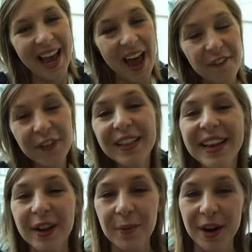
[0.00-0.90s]
I feel
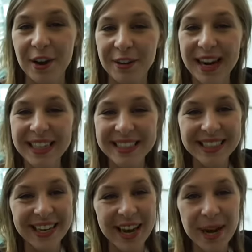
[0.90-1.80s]
like it went all right.
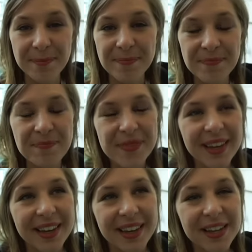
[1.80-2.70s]
Um,
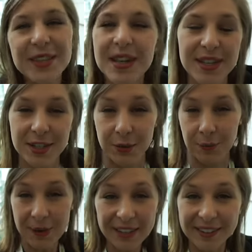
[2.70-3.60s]
it's it's
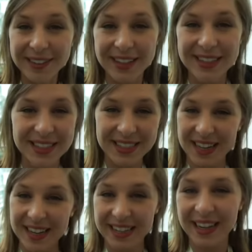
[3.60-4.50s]
surreal because it's
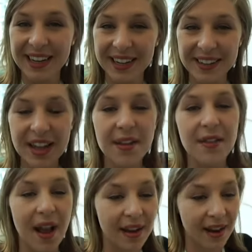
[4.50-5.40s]
like they,
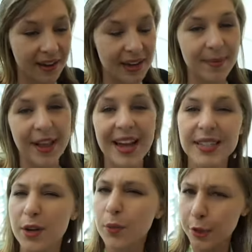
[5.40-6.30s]
I got an email
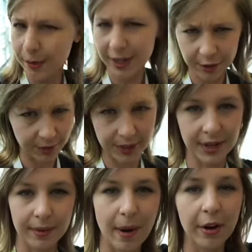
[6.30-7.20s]
asking, would you be
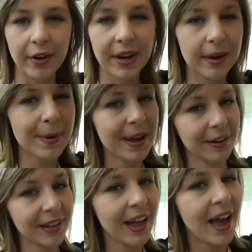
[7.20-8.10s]
interested in moderating a
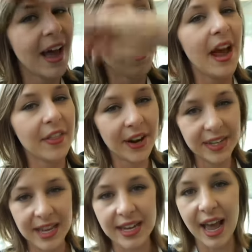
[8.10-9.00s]
panel? And then
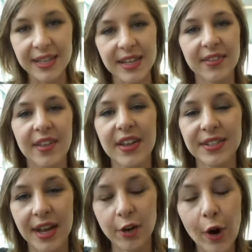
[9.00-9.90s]
I say yes, and then they
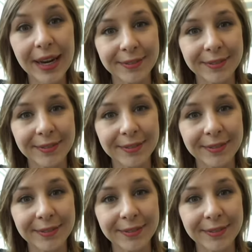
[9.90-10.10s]
say, great.